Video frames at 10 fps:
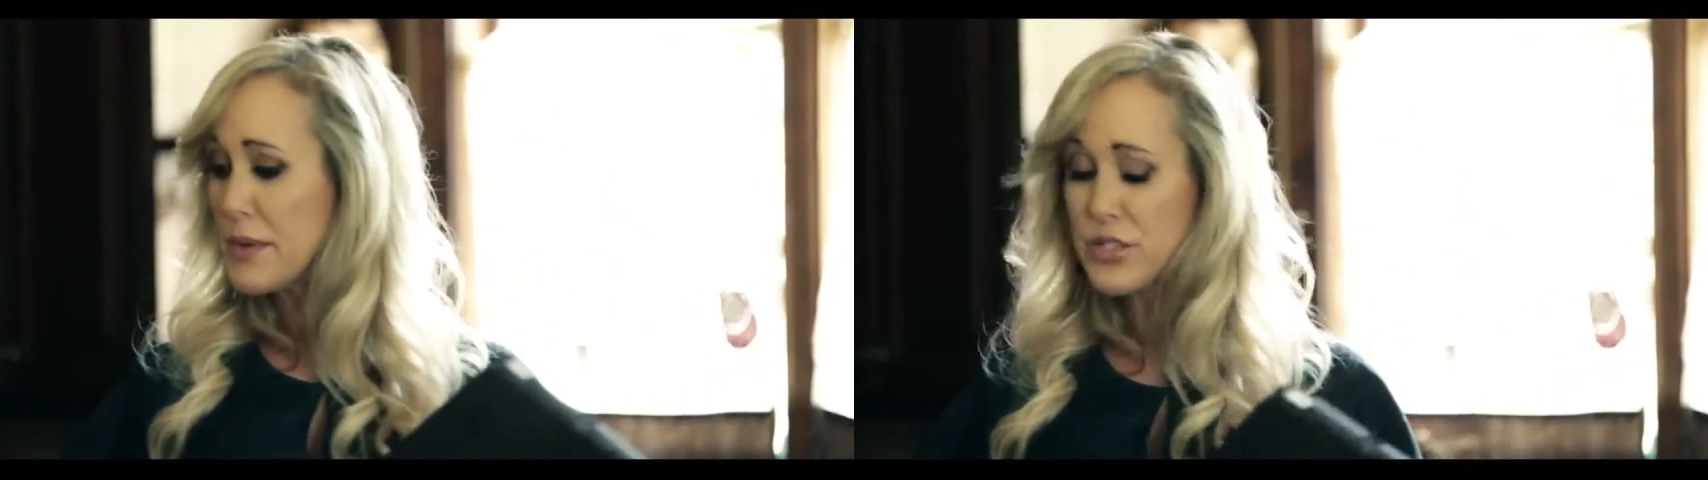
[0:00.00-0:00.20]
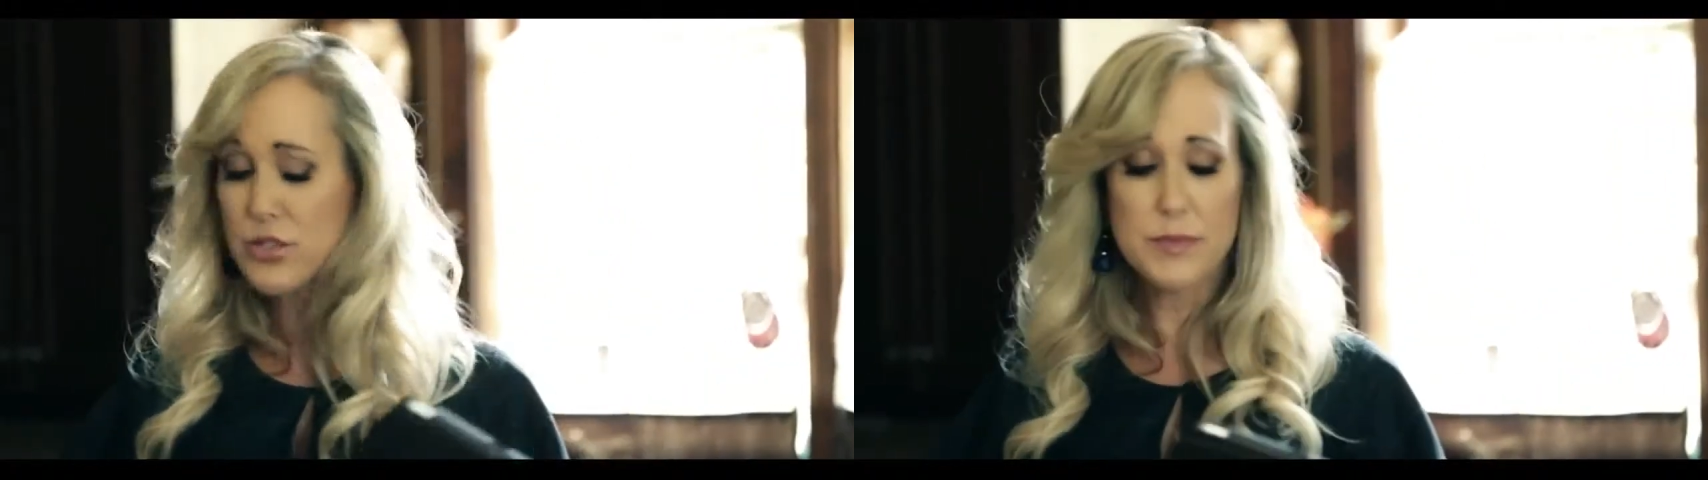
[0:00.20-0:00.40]

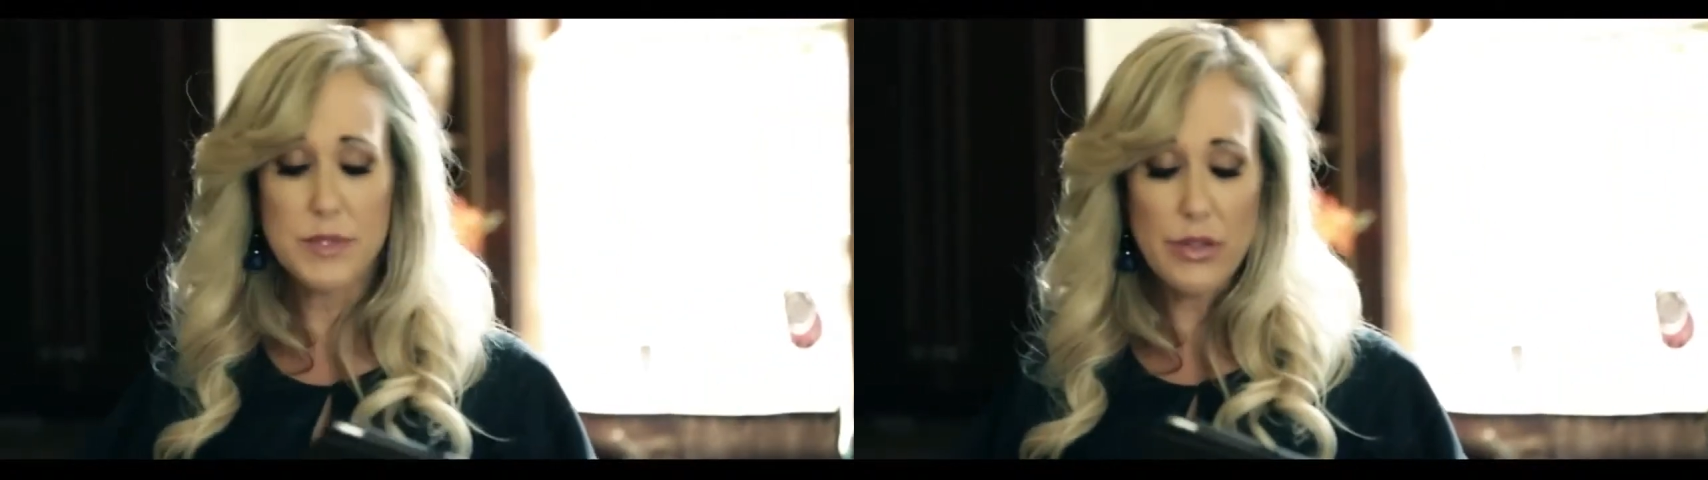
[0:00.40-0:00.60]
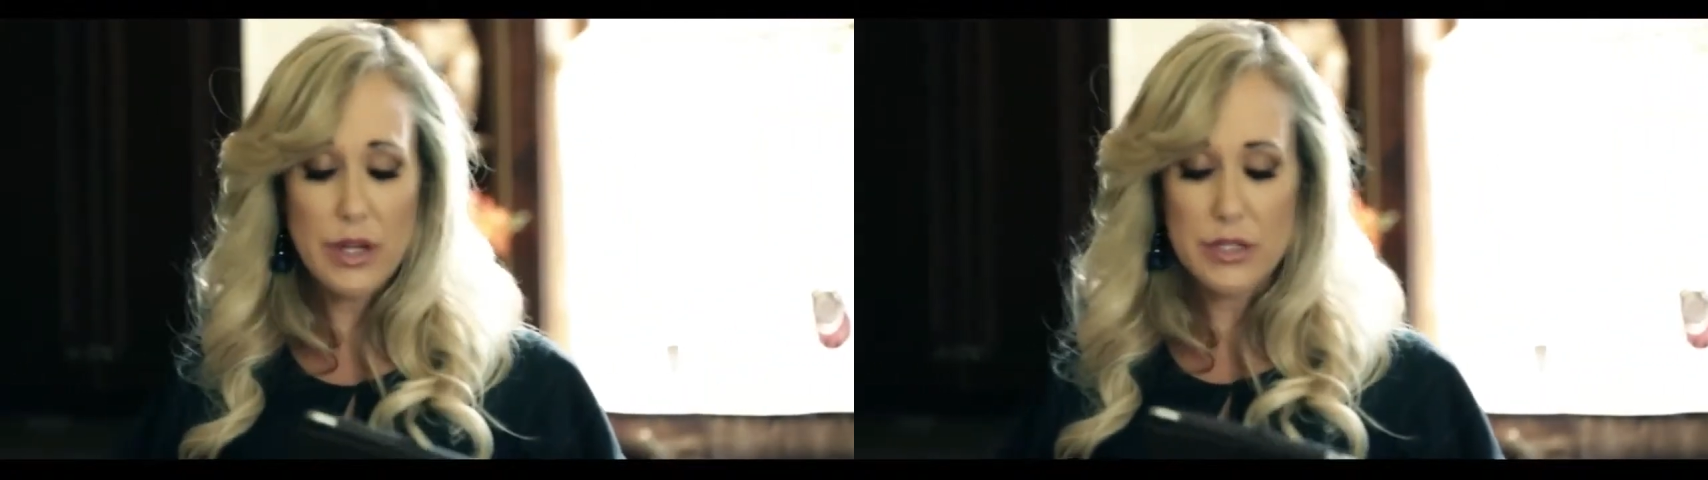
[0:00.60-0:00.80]
all my
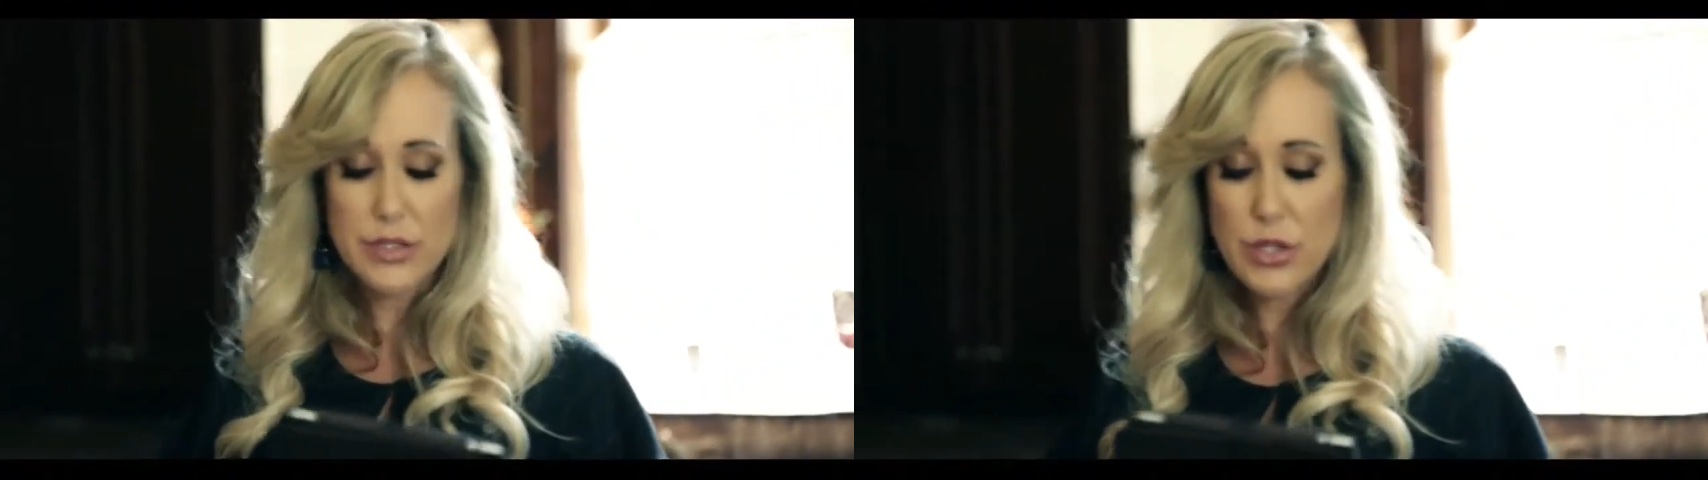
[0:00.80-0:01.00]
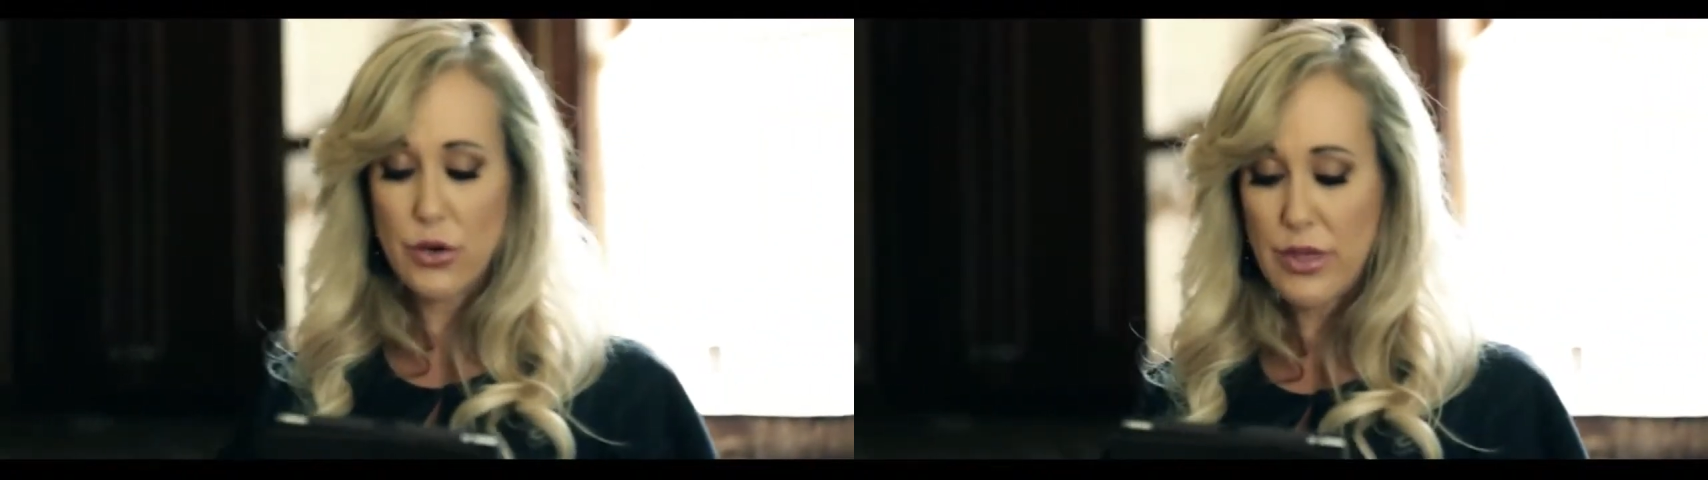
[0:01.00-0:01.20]
scrubs are
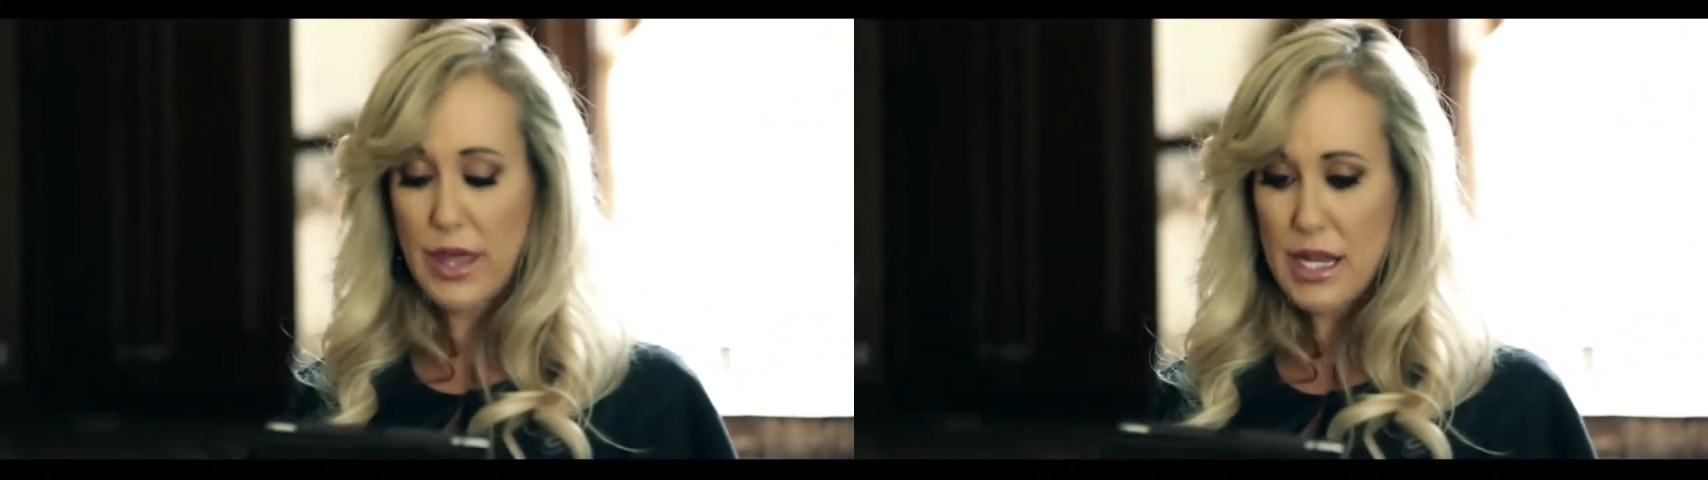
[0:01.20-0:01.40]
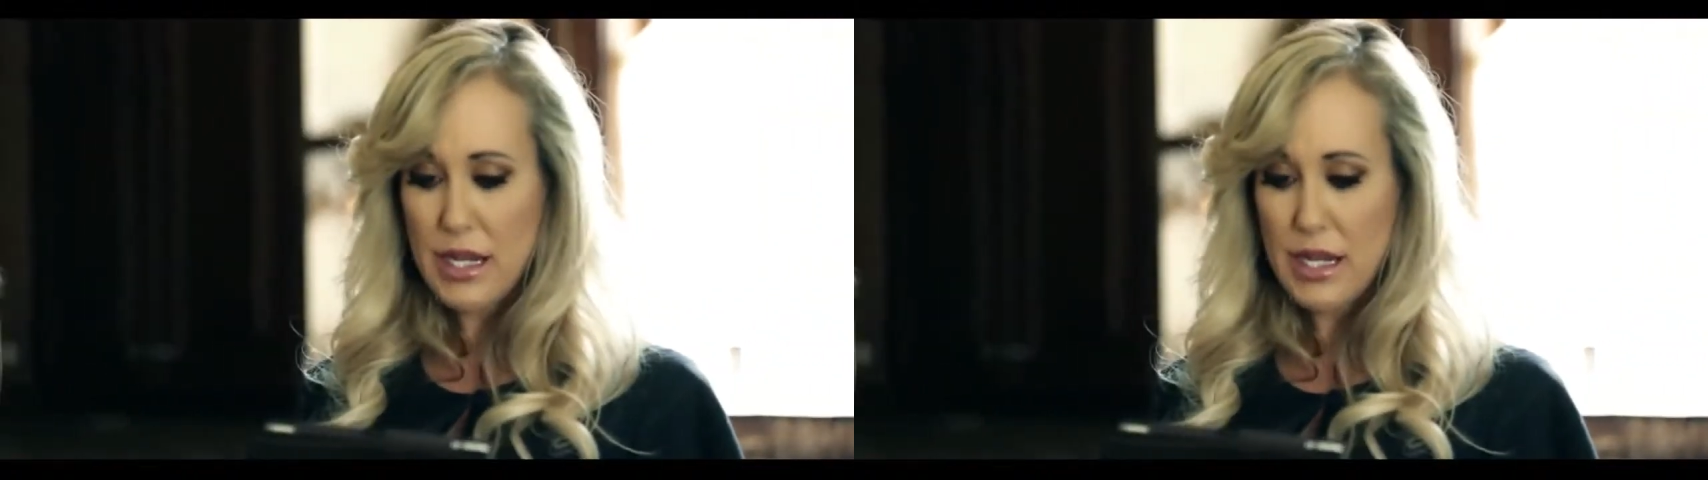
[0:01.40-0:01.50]
there. So